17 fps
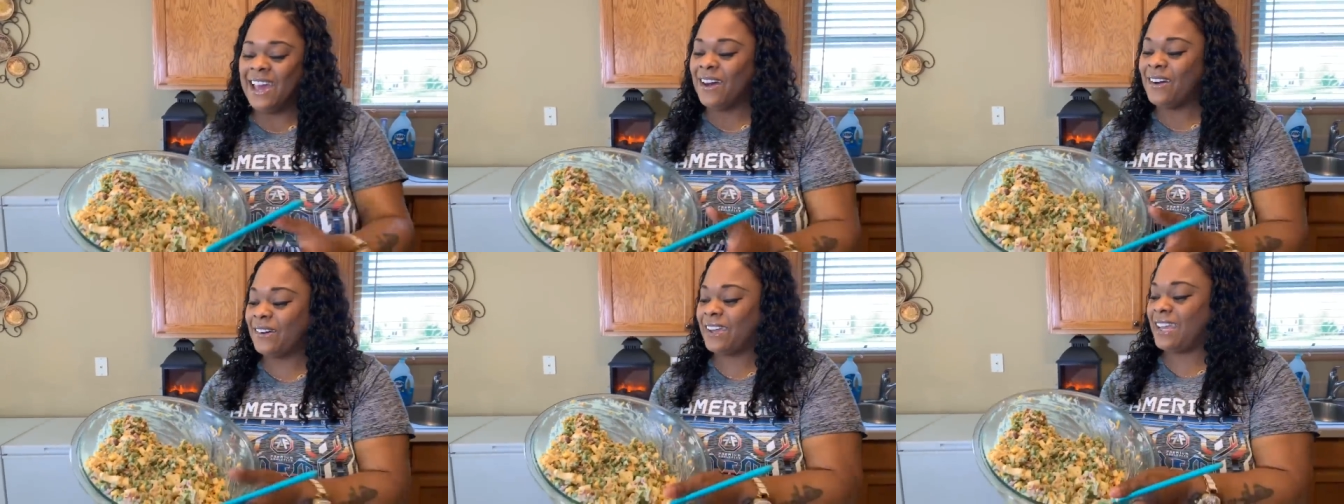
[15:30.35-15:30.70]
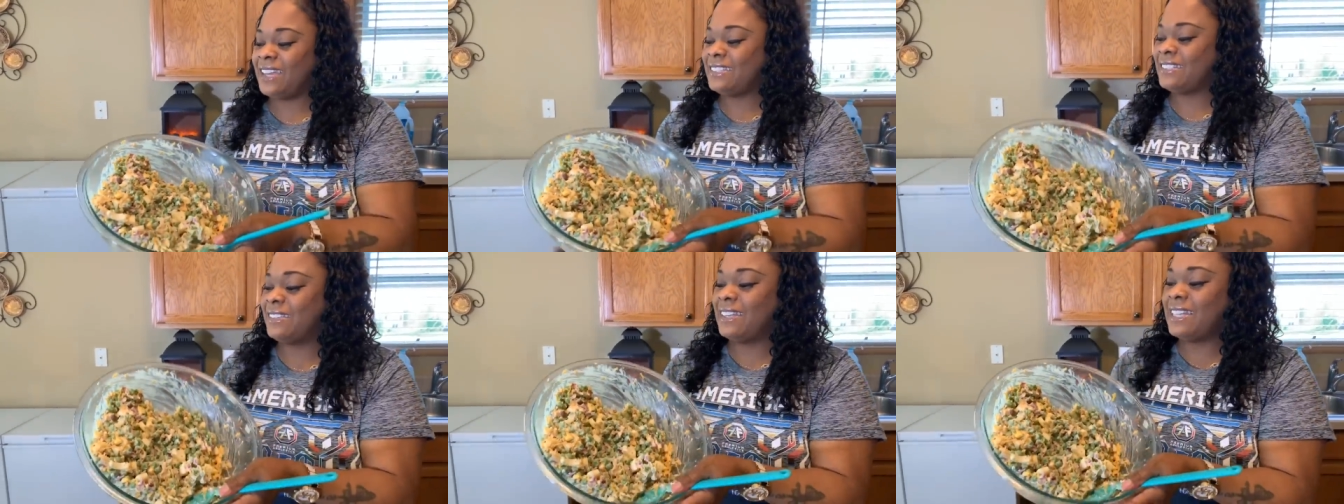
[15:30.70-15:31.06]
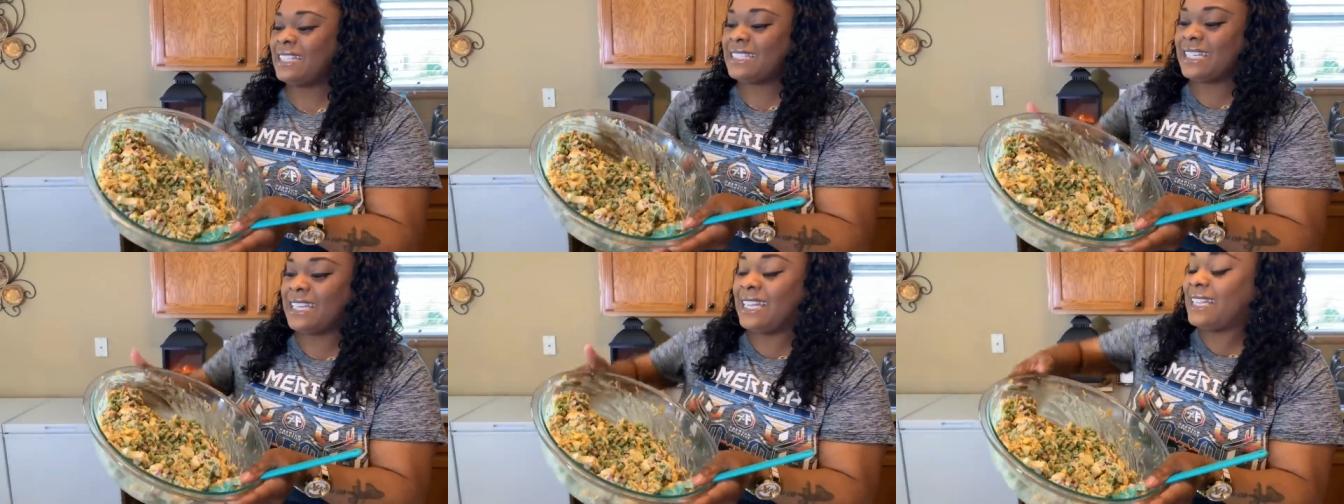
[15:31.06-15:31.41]
Okay, so
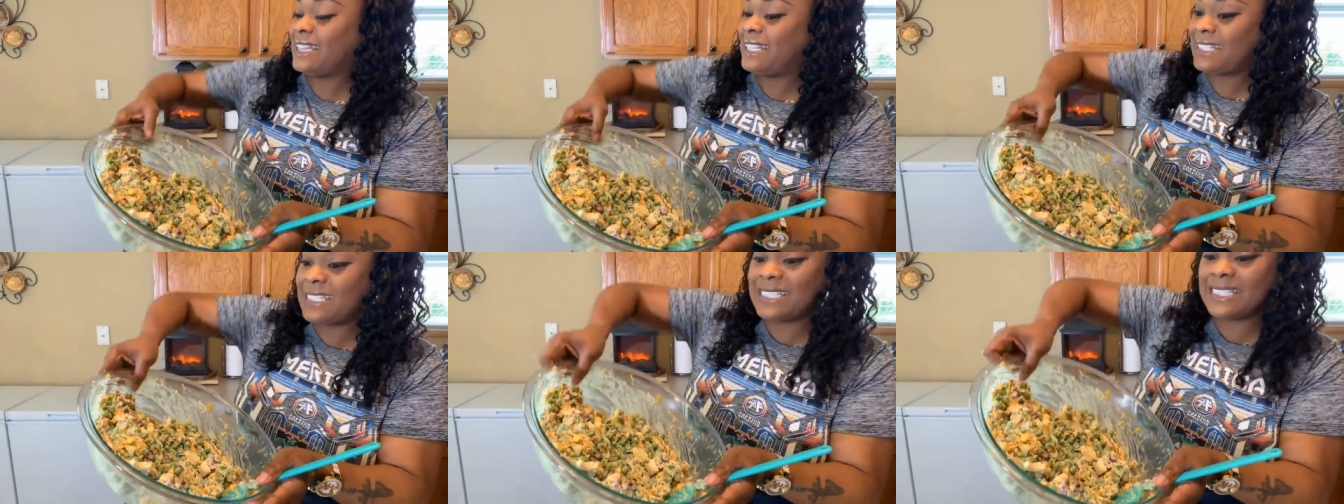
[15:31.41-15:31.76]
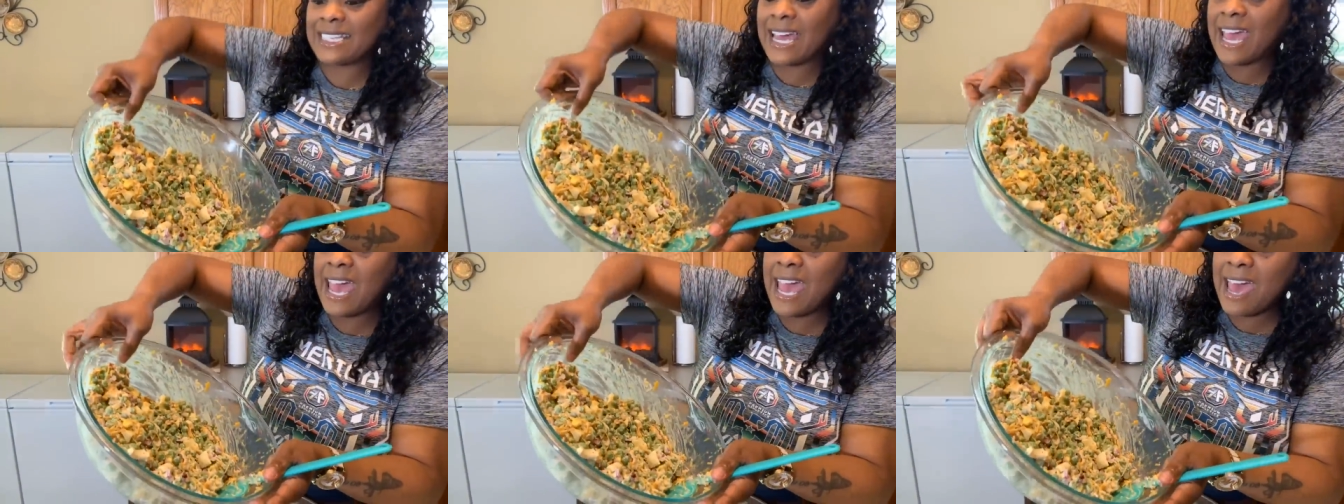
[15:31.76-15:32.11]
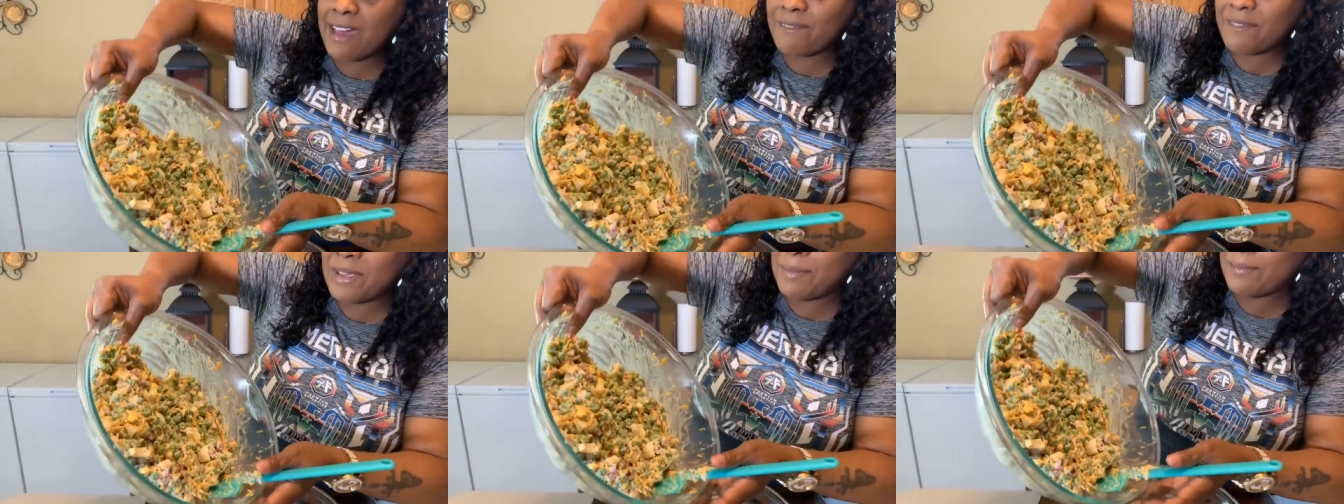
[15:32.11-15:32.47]
let's get, this is a
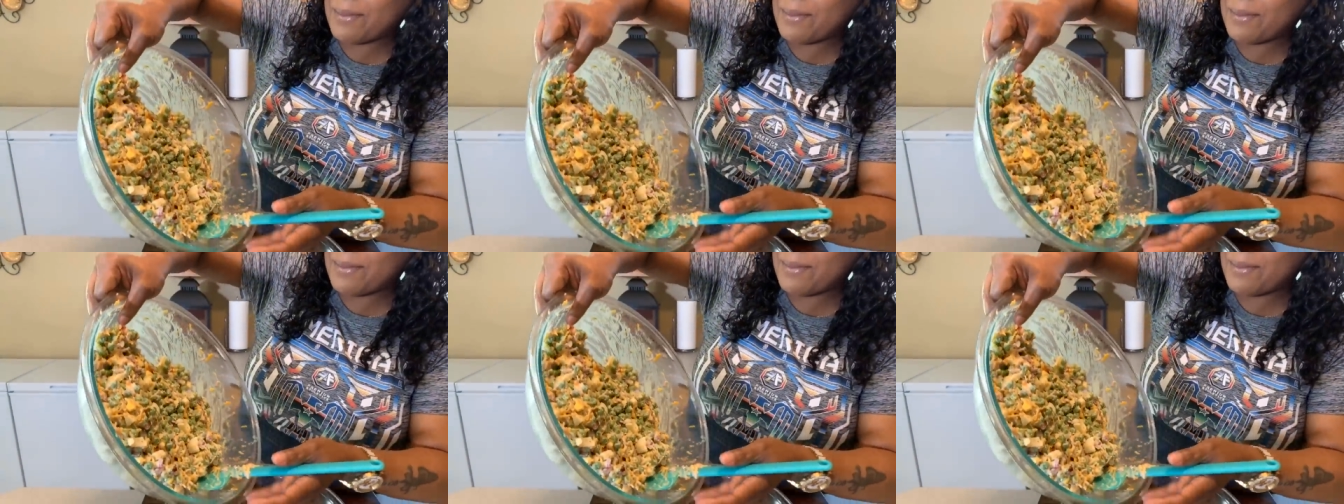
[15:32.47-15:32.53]
heavy